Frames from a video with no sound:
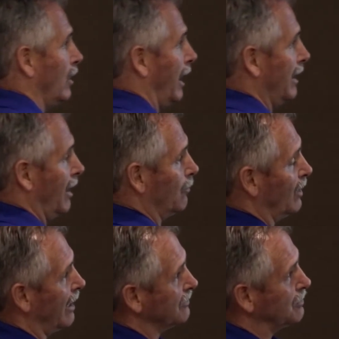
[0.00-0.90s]
and
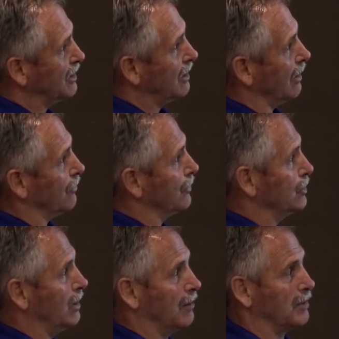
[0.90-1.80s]
we have to be careful
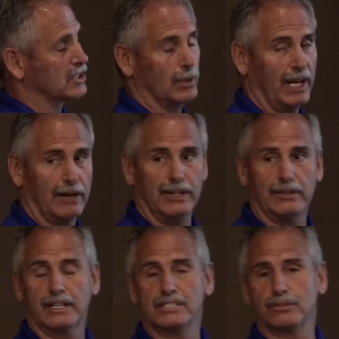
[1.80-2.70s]
too how much we have in
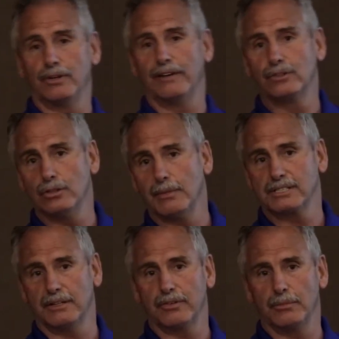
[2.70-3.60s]
there, because if we have too
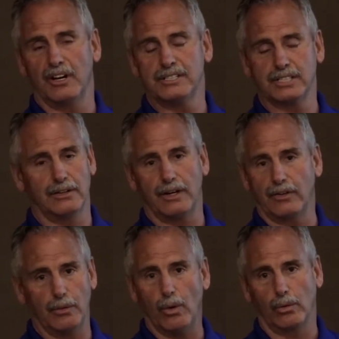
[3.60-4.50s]
much information in there,
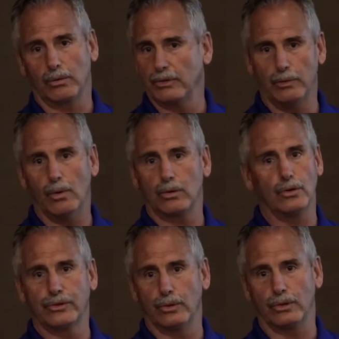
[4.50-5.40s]
they won't
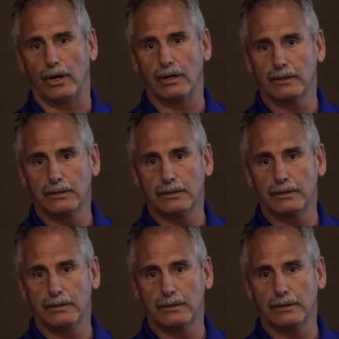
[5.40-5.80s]
go through it all.